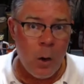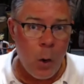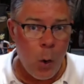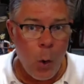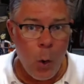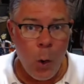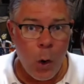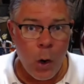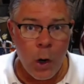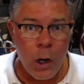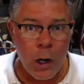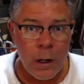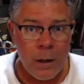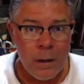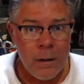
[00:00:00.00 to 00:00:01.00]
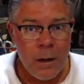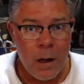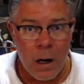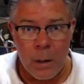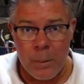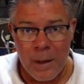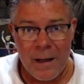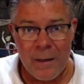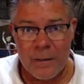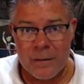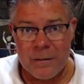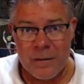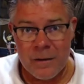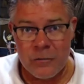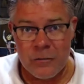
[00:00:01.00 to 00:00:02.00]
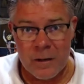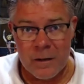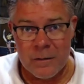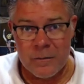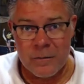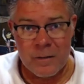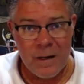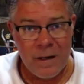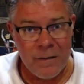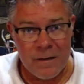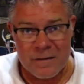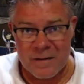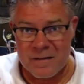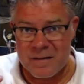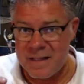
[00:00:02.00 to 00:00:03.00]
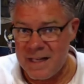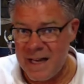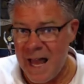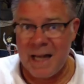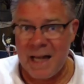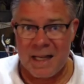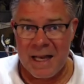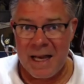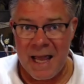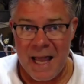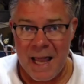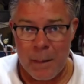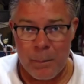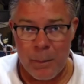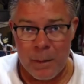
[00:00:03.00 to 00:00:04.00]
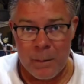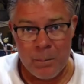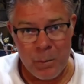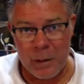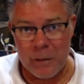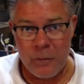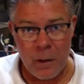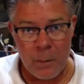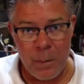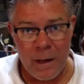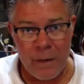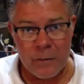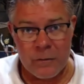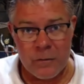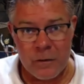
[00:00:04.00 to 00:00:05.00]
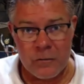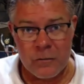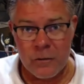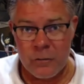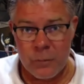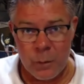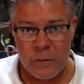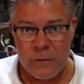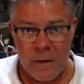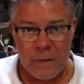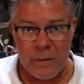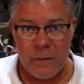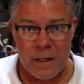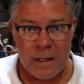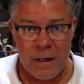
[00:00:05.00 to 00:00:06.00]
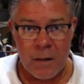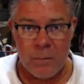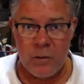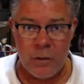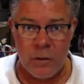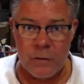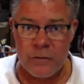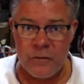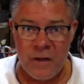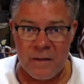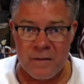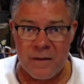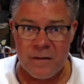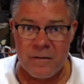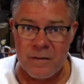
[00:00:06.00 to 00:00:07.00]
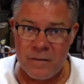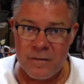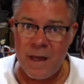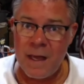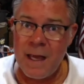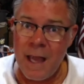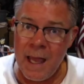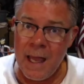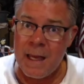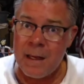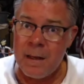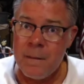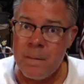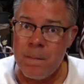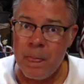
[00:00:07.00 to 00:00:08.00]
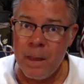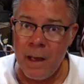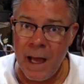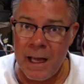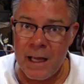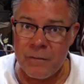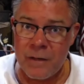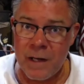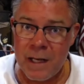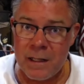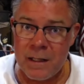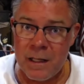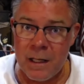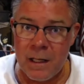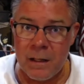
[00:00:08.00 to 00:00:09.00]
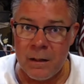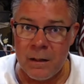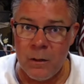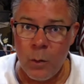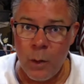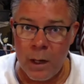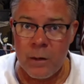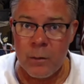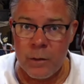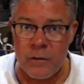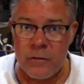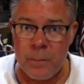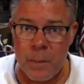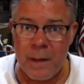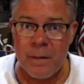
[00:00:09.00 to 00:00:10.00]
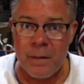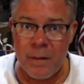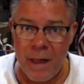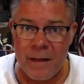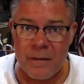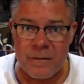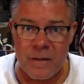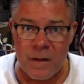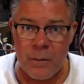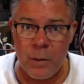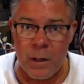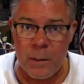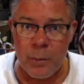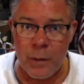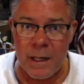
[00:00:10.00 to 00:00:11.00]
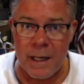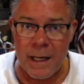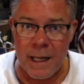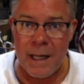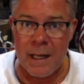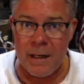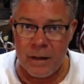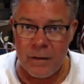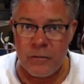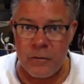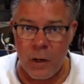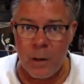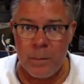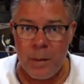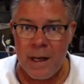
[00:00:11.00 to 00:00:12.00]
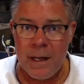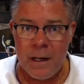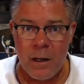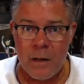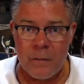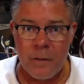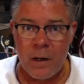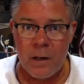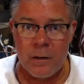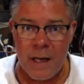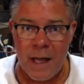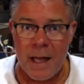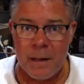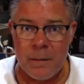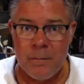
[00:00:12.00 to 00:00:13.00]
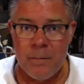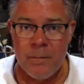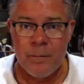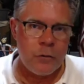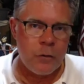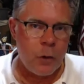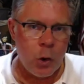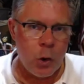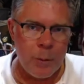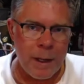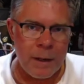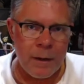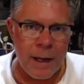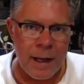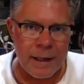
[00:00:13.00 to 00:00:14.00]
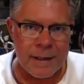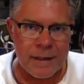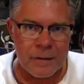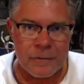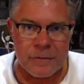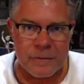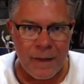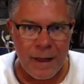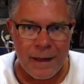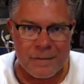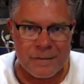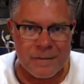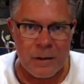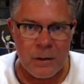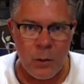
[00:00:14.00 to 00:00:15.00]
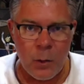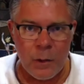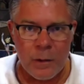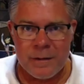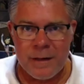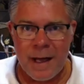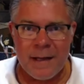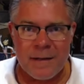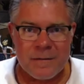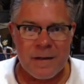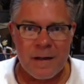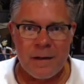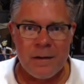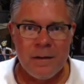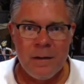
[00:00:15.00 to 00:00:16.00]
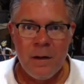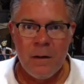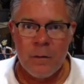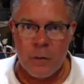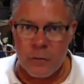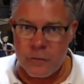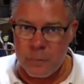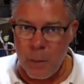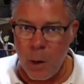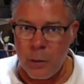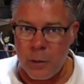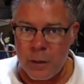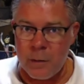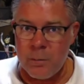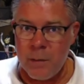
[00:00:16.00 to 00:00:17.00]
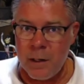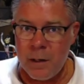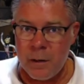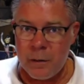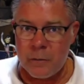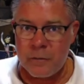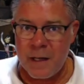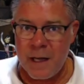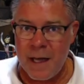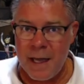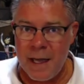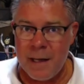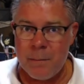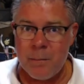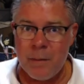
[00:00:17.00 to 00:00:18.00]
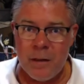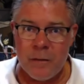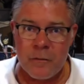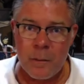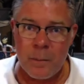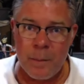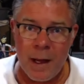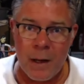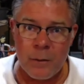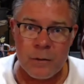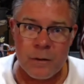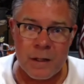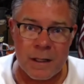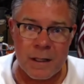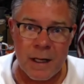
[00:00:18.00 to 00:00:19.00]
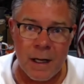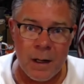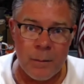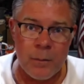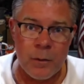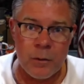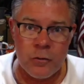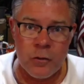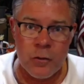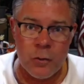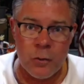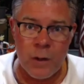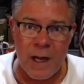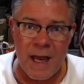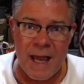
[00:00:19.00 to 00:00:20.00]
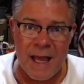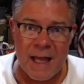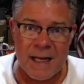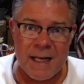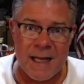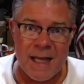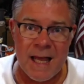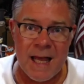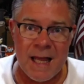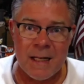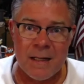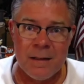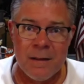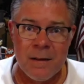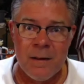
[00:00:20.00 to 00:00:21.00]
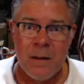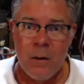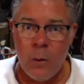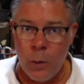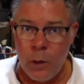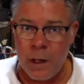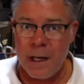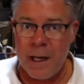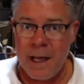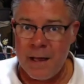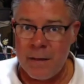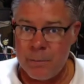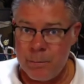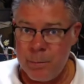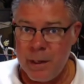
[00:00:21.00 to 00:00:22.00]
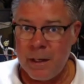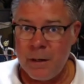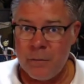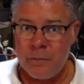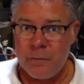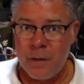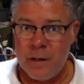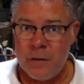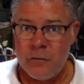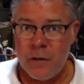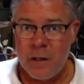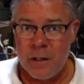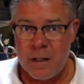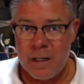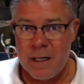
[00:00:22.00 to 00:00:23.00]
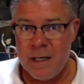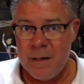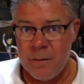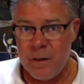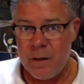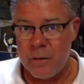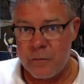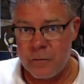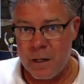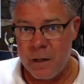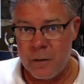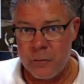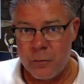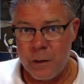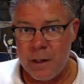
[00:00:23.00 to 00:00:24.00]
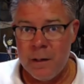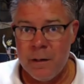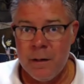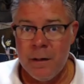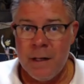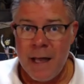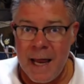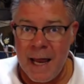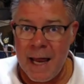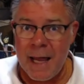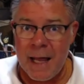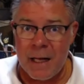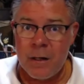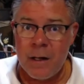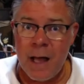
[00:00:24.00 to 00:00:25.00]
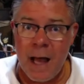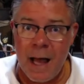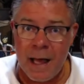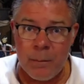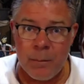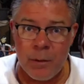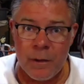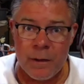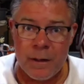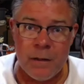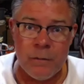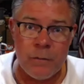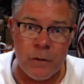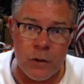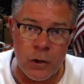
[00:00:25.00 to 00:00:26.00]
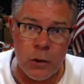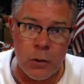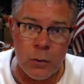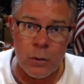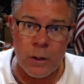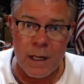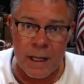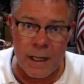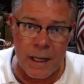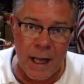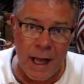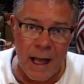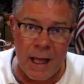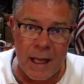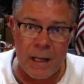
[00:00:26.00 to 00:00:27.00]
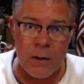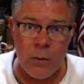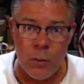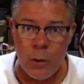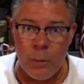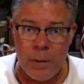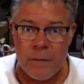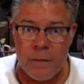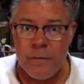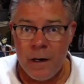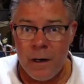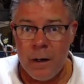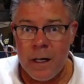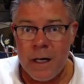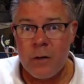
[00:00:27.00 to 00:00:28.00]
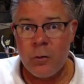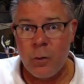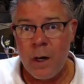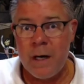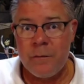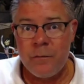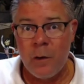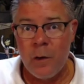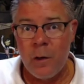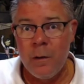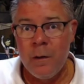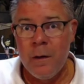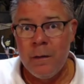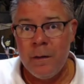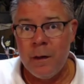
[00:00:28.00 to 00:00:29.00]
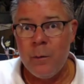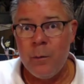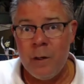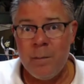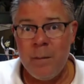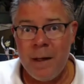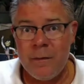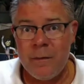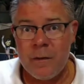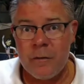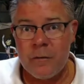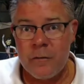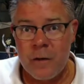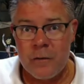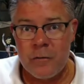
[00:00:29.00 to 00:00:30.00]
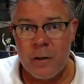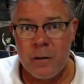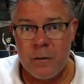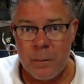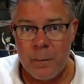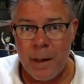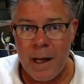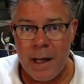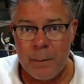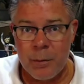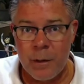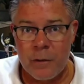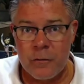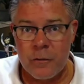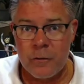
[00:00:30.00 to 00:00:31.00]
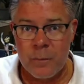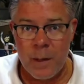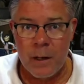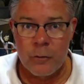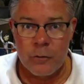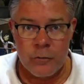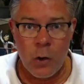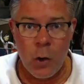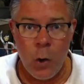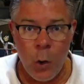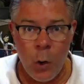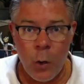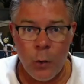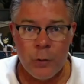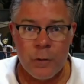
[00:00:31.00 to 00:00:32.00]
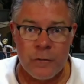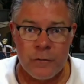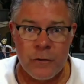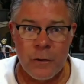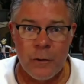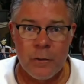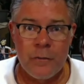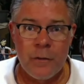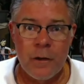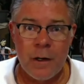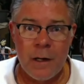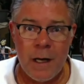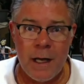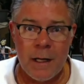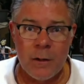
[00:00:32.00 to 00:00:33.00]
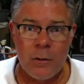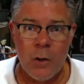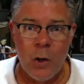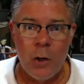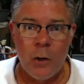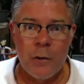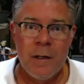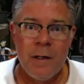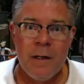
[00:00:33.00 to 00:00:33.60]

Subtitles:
or our politicians, and this is not going to happen, but if our politicians would suddenly come to their senses and say, hey, I have an idea. Why don't we spend less than we bring in and start paying off our debt? So no matter how you slice it or dice it, the smoke and mirrors game is about to come to an end. We're going to have big inflation in this country. And I believe you and I will be very grateful that we made the decision to buy precious metals, to hold silver and gold.